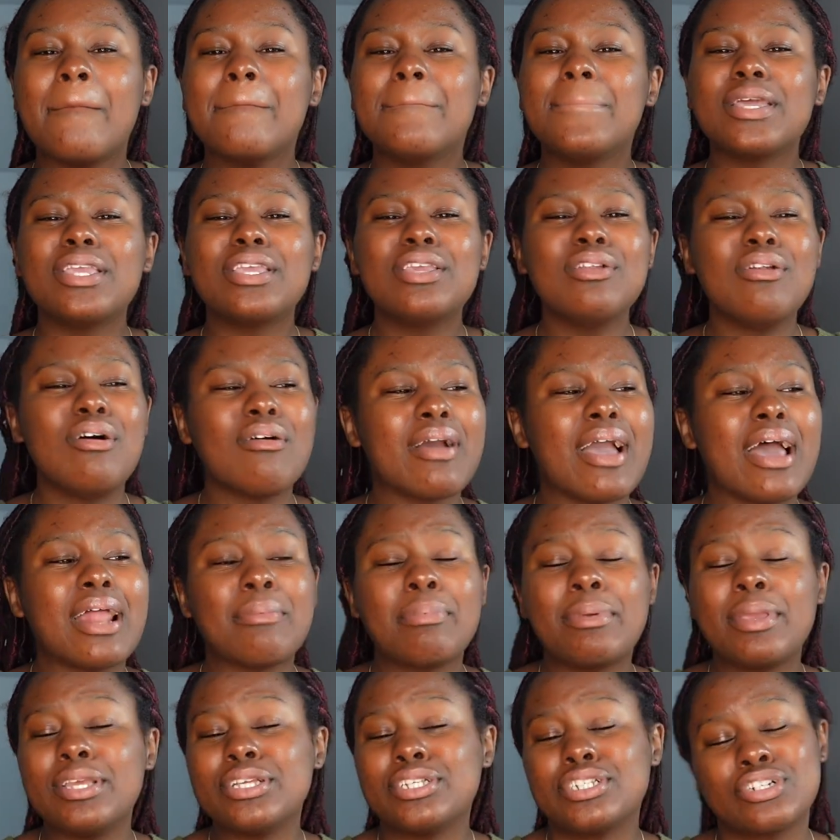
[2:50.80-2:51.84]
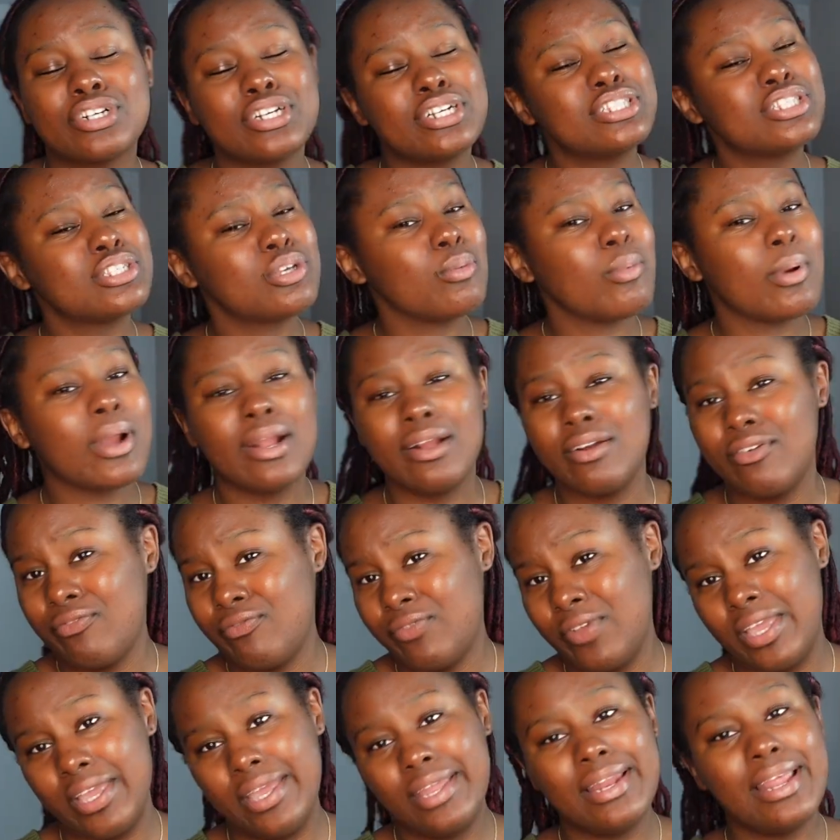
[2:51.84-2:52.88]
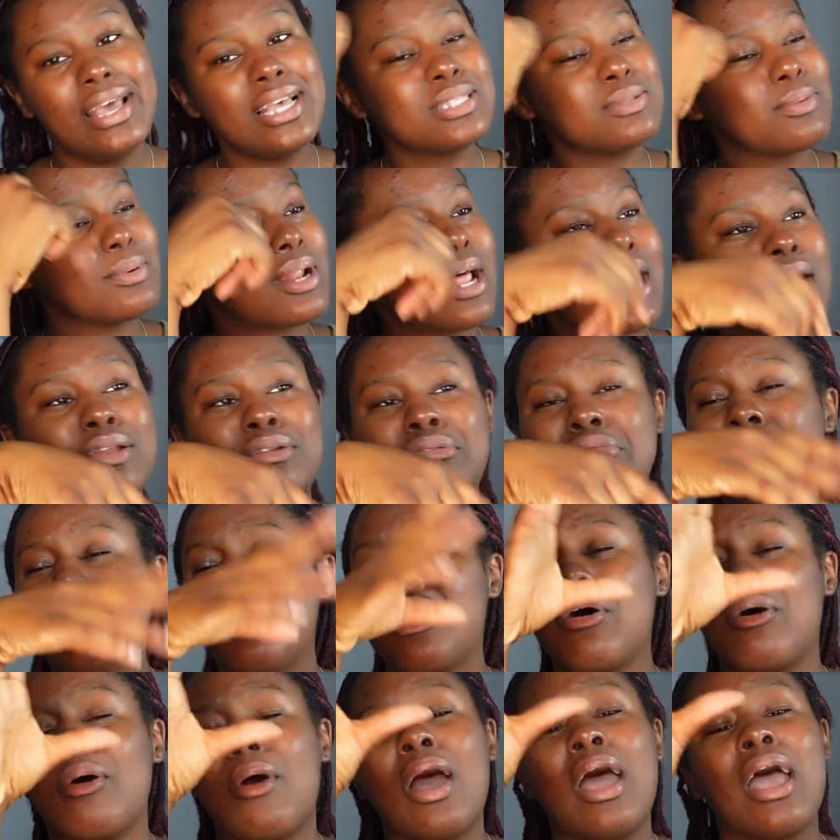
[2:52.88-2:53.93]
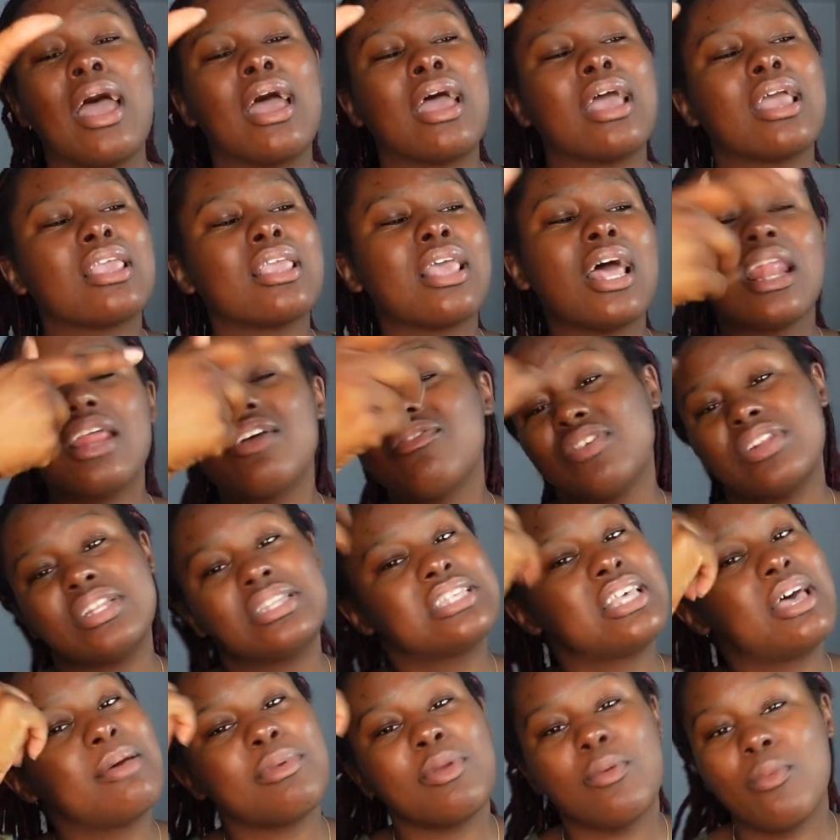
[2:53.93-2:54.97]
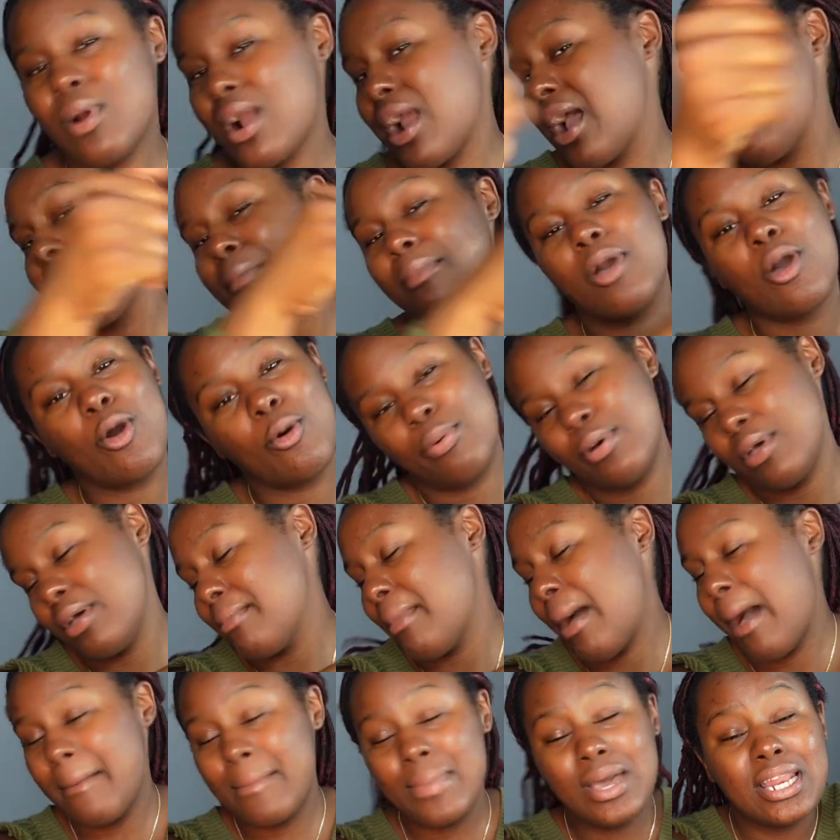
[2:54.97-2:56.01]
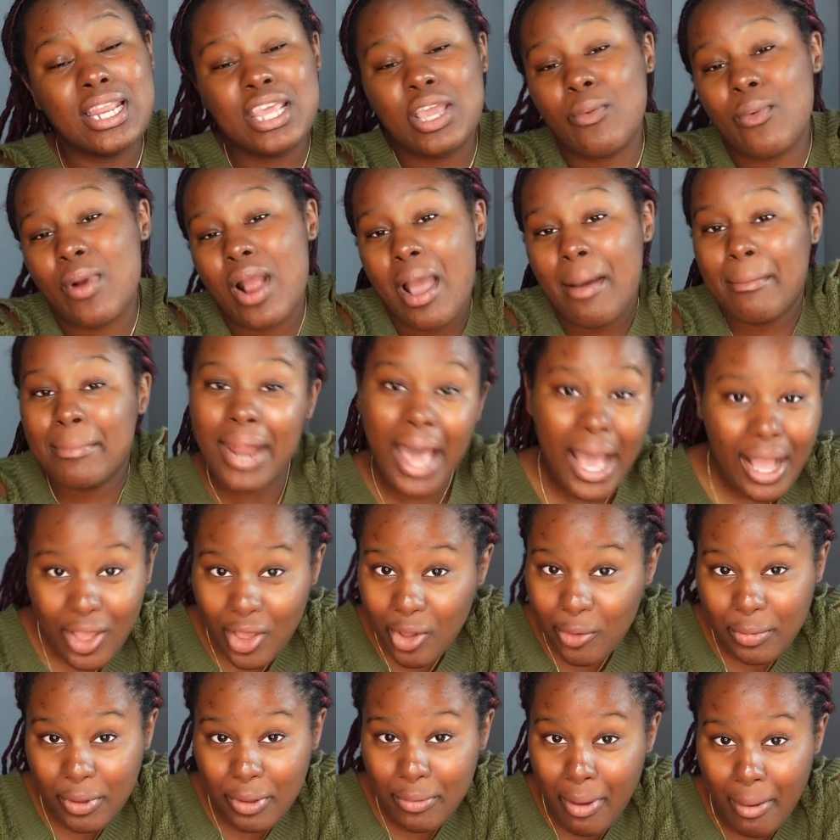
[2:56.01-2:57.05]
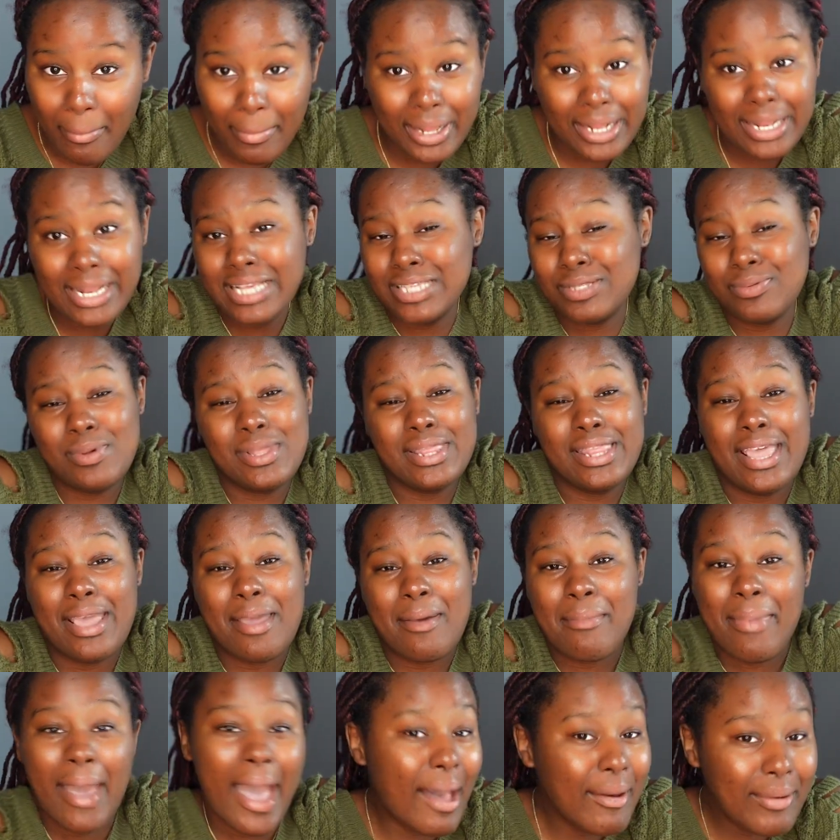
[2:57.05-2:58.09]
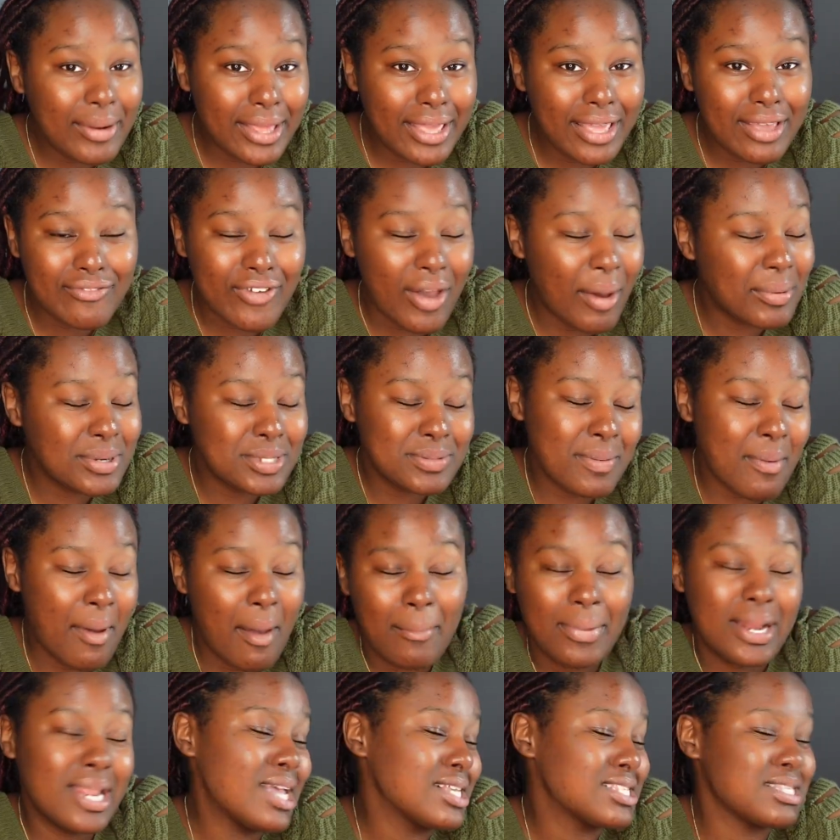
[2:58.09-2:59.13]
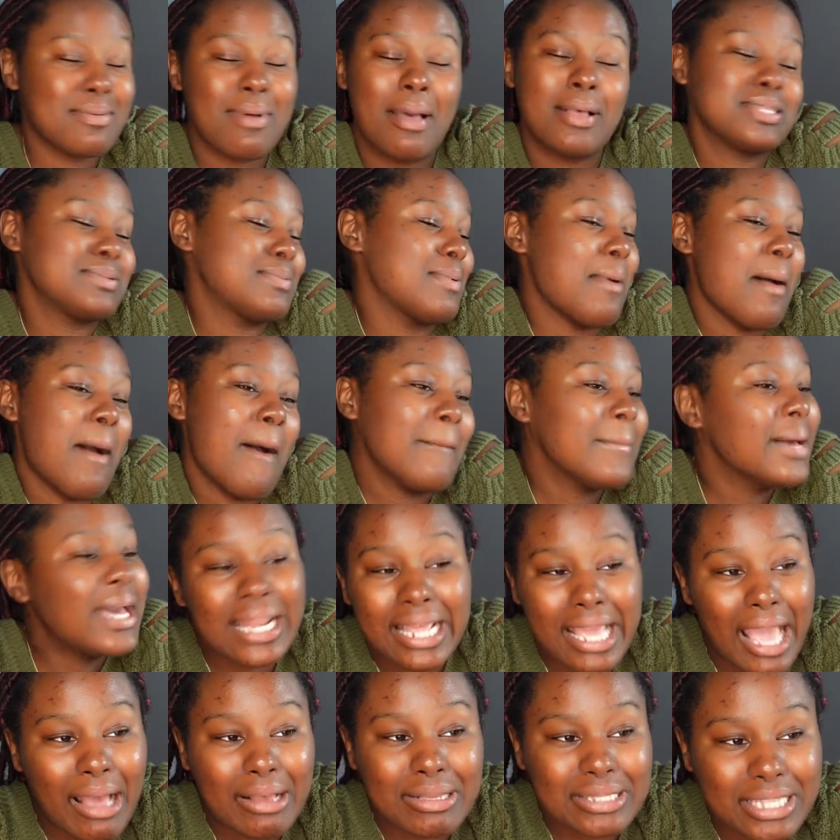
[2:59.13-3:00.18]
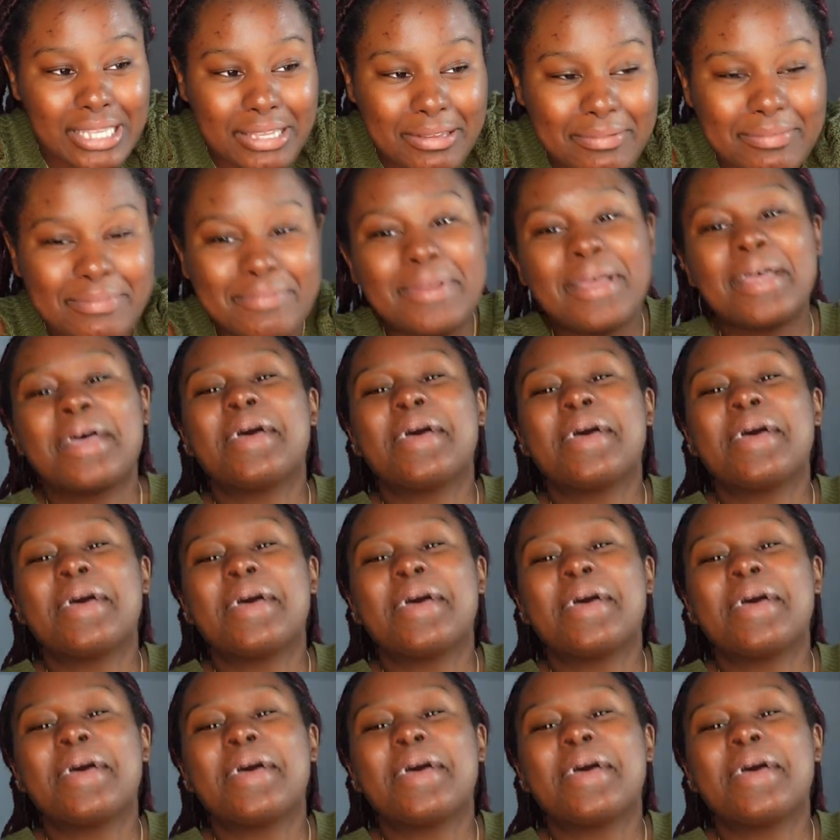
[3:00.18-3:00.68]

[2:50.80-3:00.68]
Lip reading: but you don't gotta be in trend to wear a fit. That's what I do know. Y'all ain't finna tell me where I'm gonna put my money and where I'm not gonna put my money. That's one thing about it. If I wanna spend my money, I still wanna spend my money on something.